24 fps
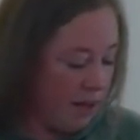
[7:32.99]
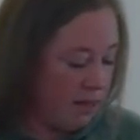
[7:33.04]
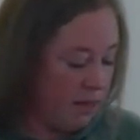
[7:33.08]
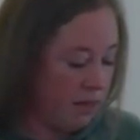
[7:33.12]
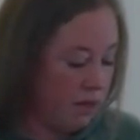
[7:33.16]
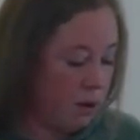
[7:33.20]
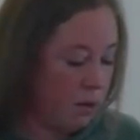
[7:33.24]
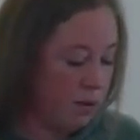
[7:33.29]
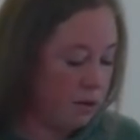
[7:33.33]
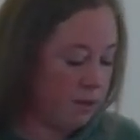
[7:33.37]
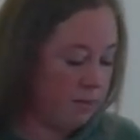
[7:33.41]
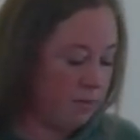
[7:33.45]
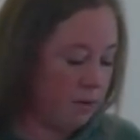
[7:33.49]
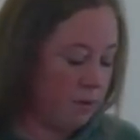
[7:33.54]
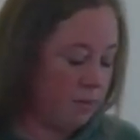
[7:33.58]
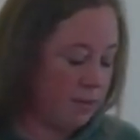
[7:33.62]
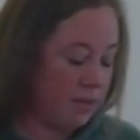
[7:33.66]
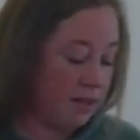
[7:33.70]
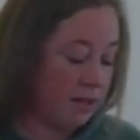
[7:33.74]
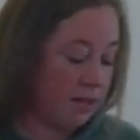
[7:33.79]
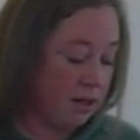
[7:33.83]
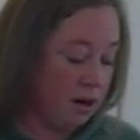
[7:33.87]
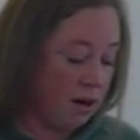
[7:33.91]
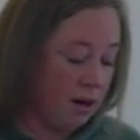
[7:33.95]
Those
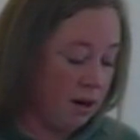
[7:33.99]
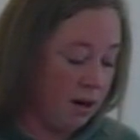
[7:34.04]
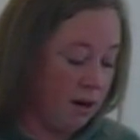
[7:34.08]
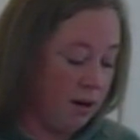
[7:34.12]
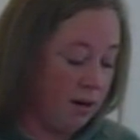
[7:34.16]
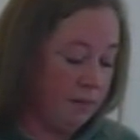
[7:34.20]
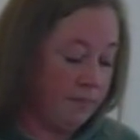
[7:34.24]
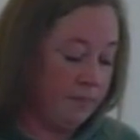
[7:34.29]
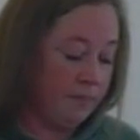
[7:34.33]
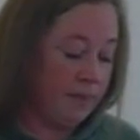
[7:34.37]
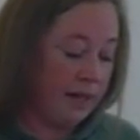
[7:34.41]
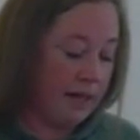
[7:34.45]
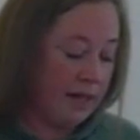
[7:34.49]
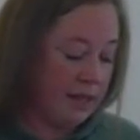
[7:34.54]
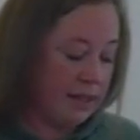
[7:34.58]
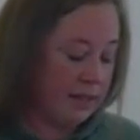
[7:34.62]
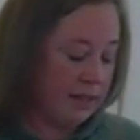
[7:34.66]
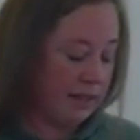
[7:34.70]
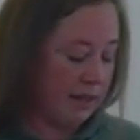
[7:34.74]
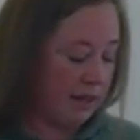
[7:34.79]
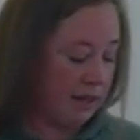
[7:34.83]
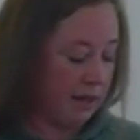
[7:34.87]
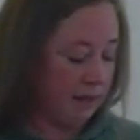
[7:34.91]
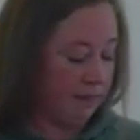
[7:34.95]
moments are
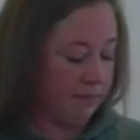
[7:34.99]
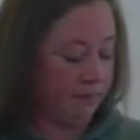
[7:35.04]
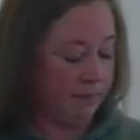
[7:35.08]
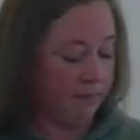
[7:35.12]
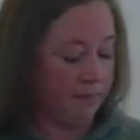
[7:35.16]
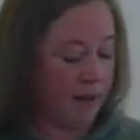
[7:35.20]
easy.